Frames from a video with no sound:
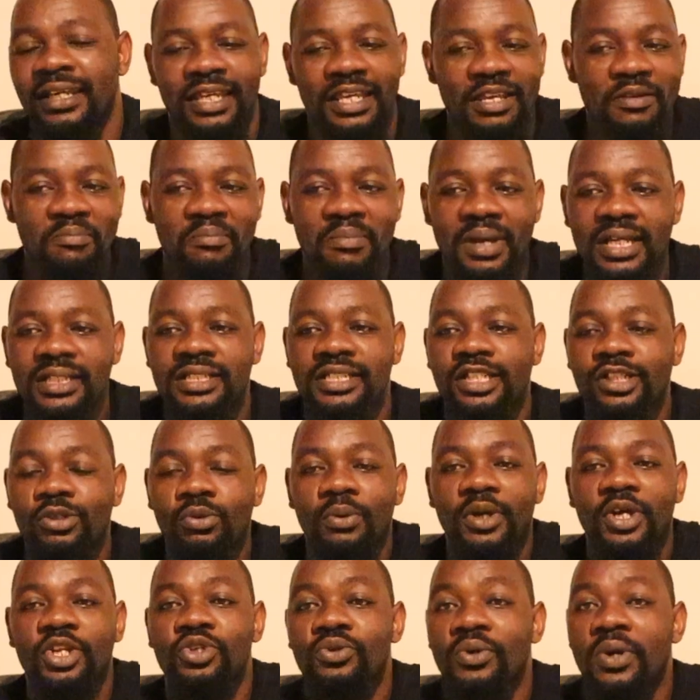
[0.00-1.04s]
imagine
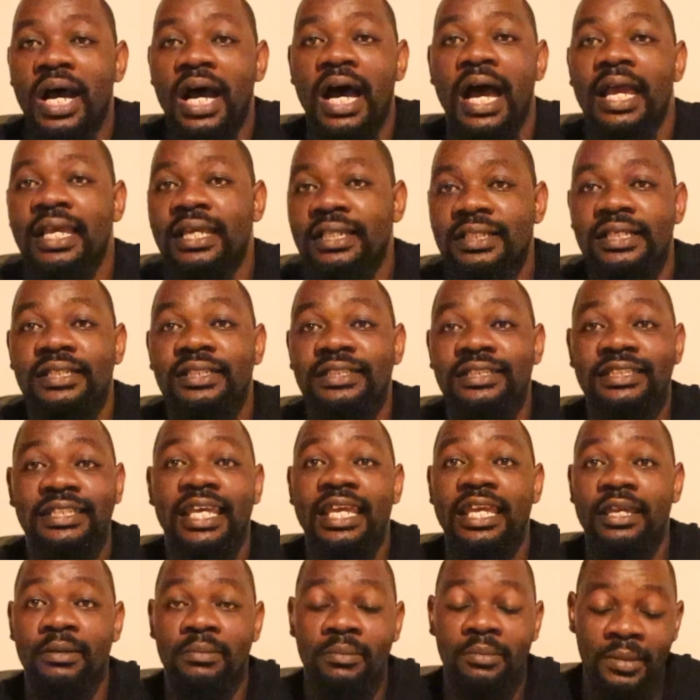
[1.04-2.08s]
when you are in the
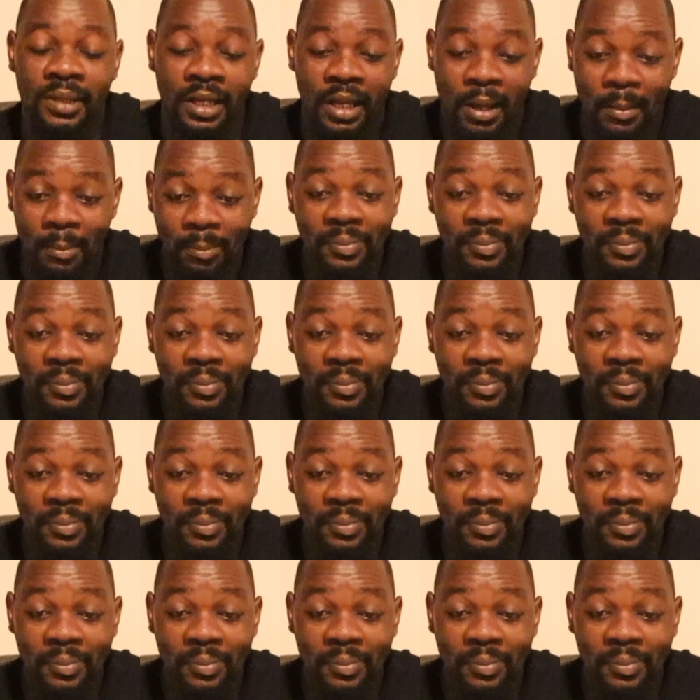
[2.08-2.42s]
same